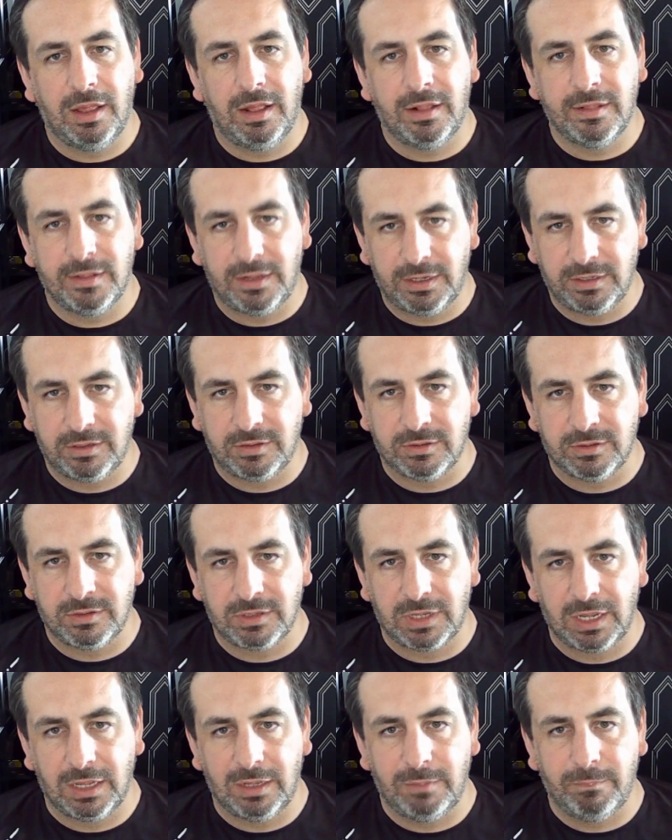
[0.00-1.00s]
a light
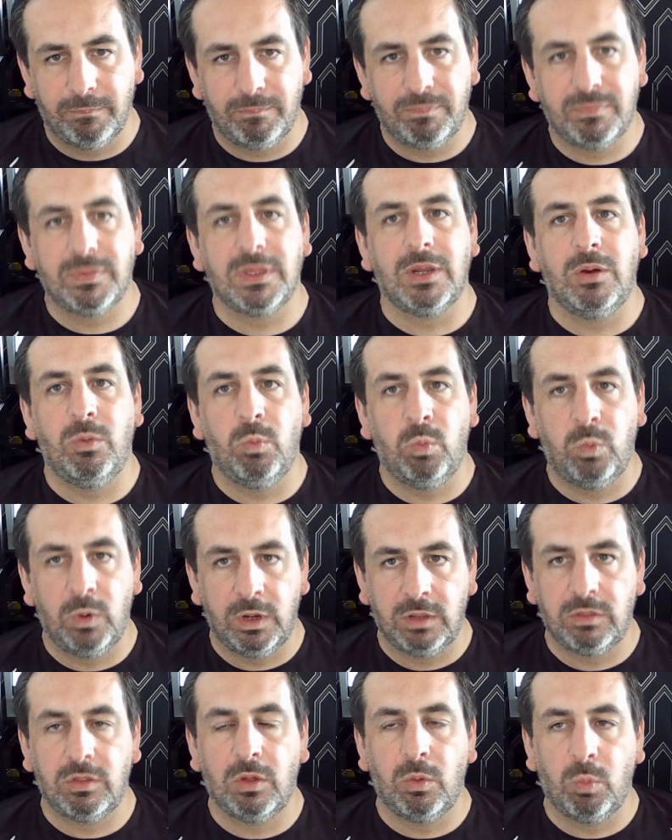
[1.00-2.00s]
gun game
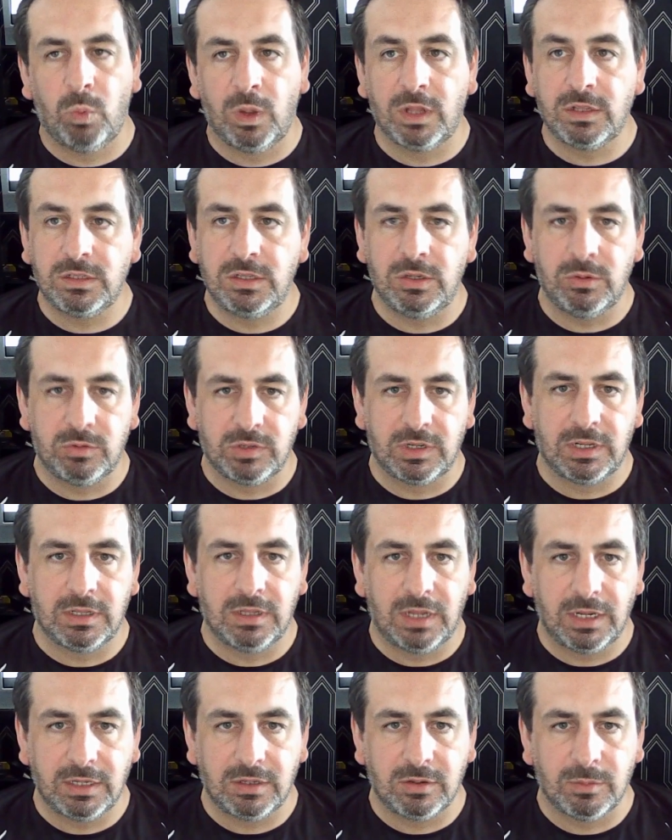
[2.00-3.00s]
while using a
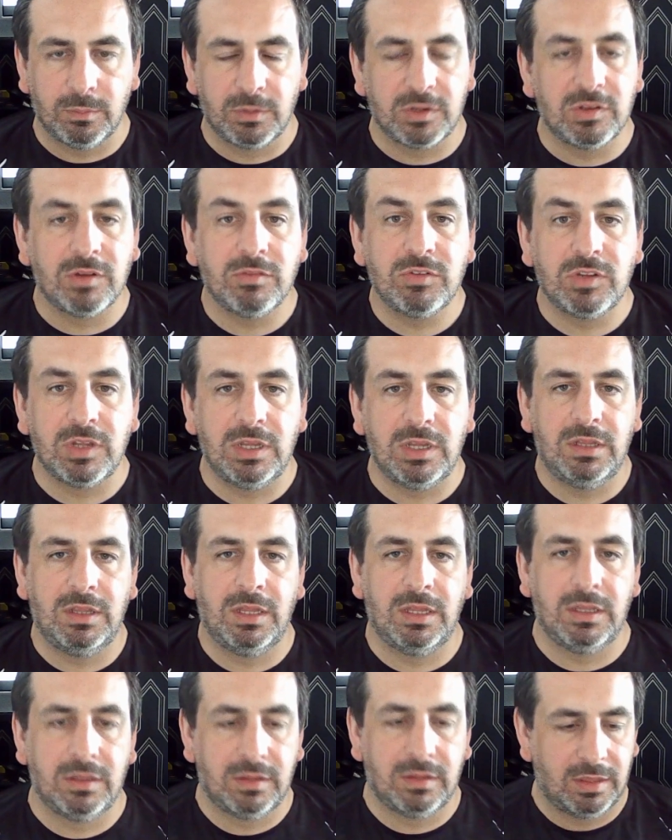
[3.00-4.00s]
light gun? Because obviously
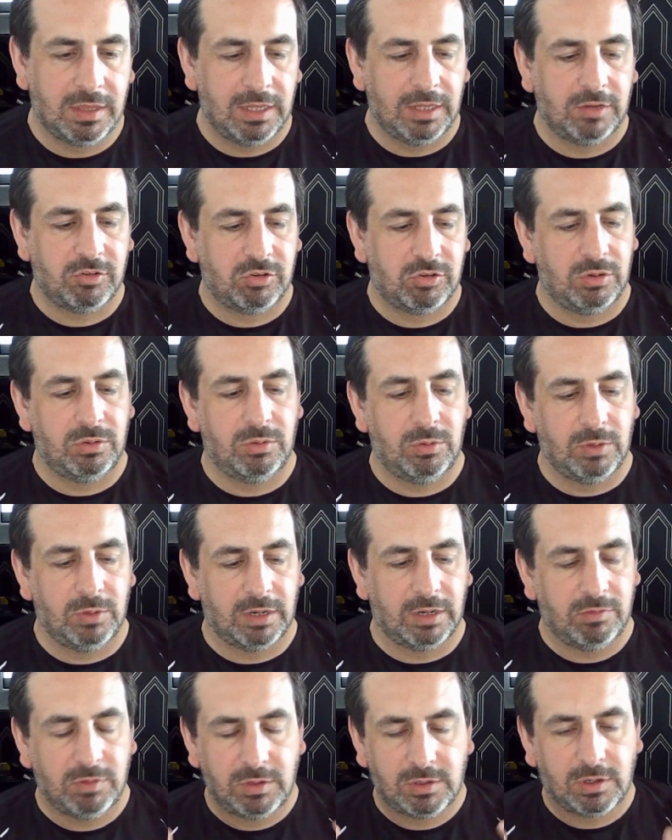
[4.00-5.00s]
the issue,
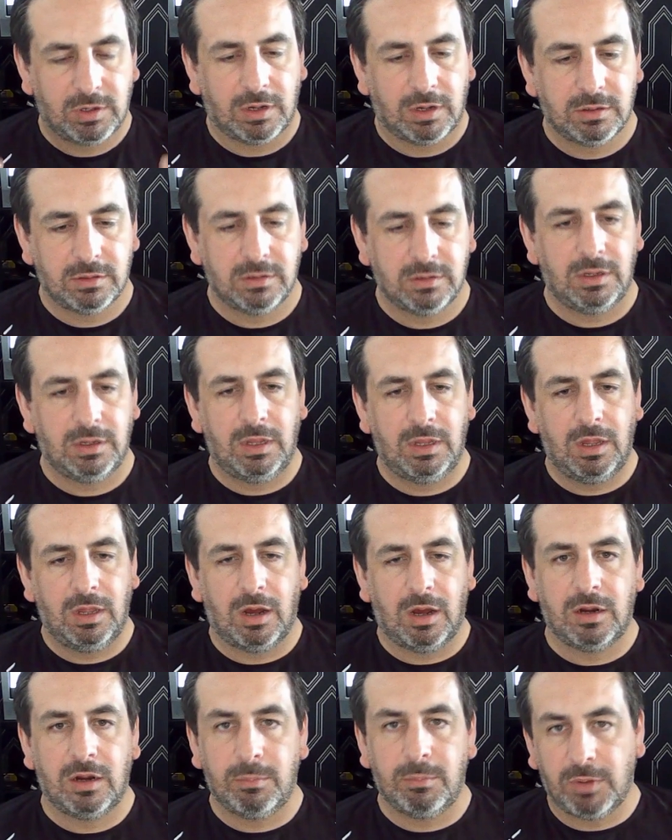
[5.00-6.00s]
you can't,
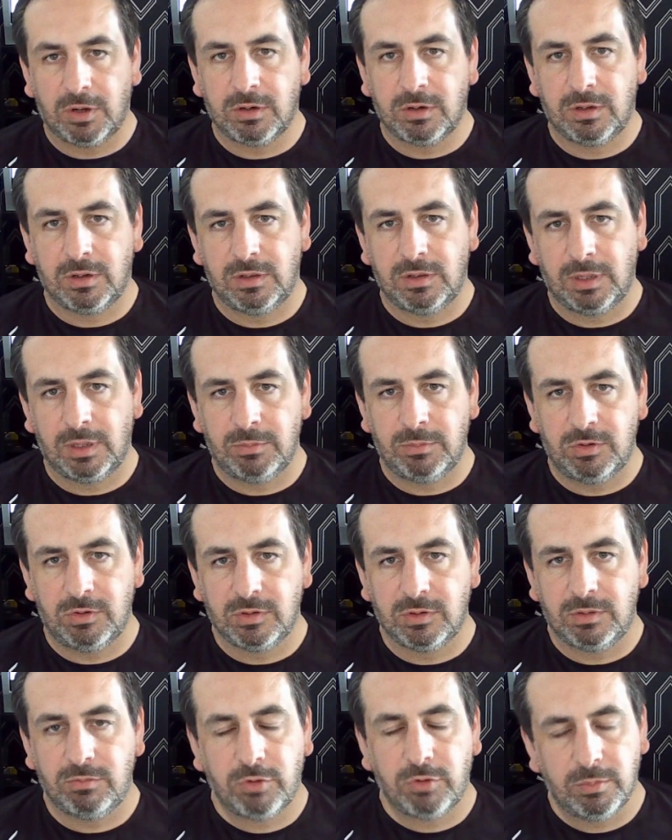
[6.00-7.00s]
on a monitor that I'm
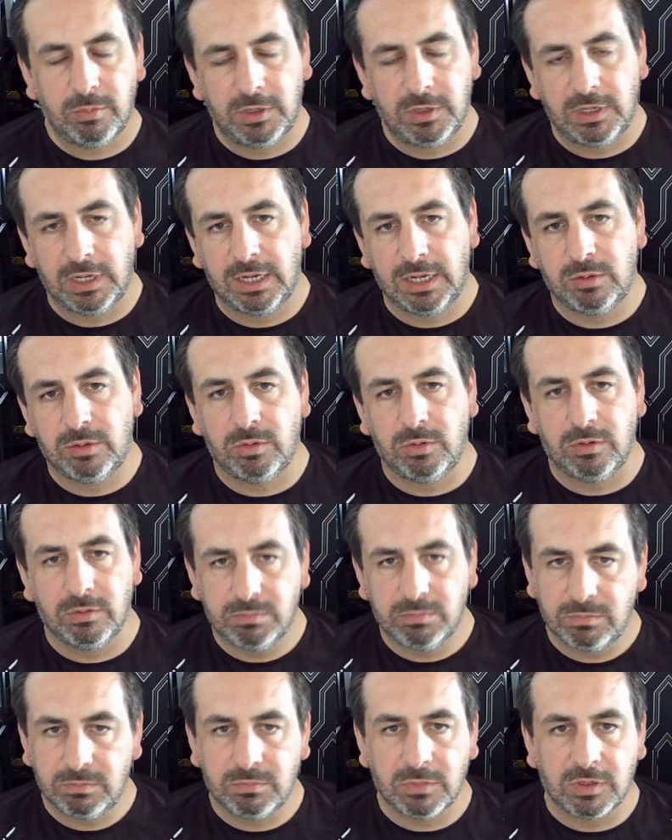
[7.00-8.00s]
using in front of me now, or
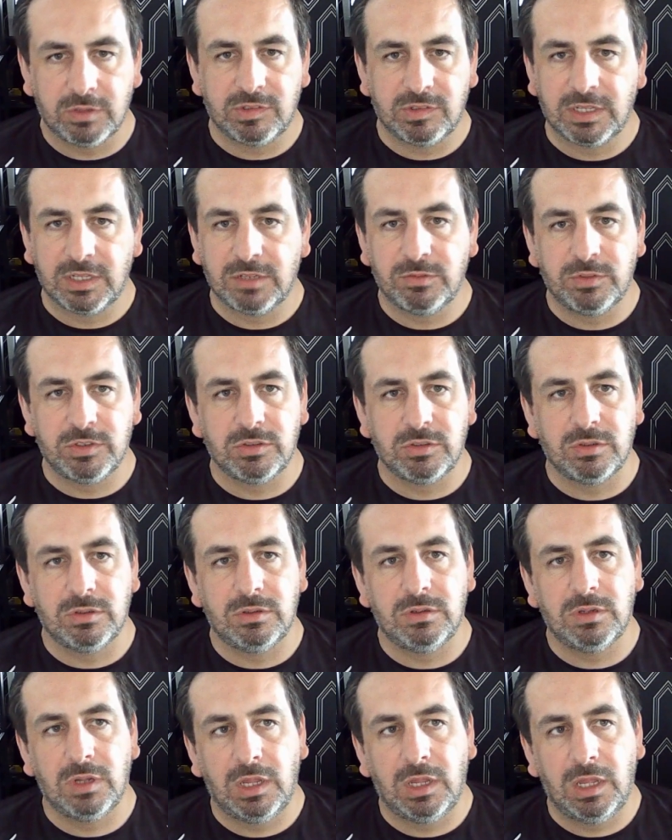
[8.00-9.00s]
modern
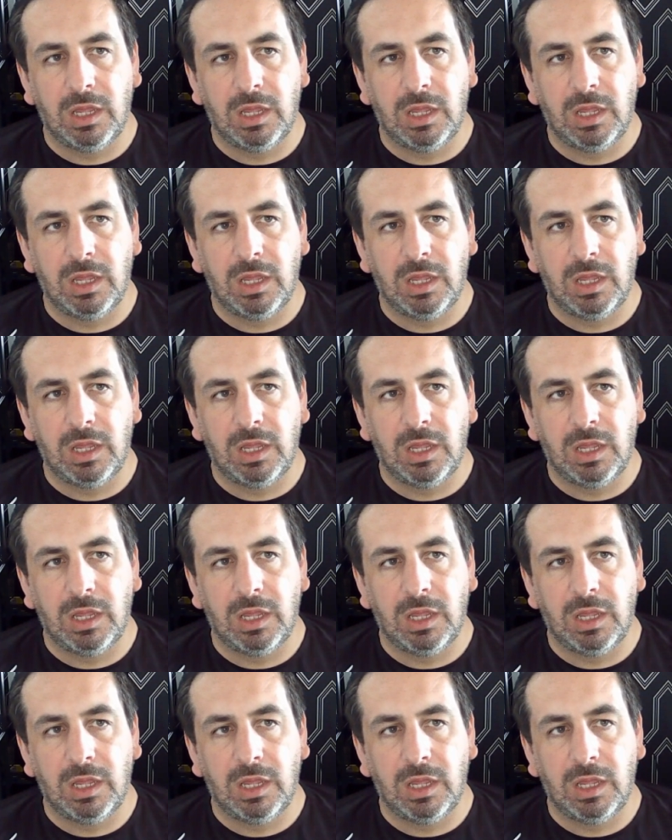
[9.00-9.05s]
television,